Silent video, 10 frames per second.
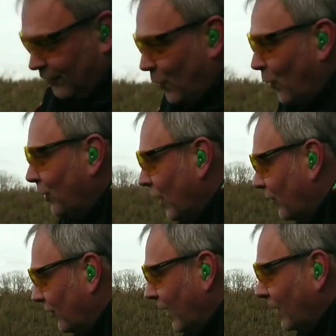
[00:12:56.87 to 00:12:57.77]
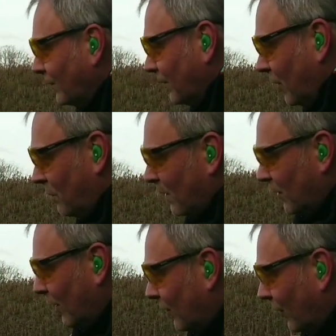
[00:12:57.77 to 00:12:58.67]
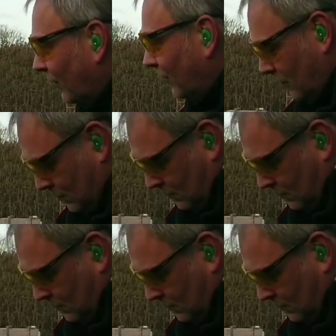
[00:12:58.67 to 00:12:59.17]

Forward and go from there. So buzzer goes off.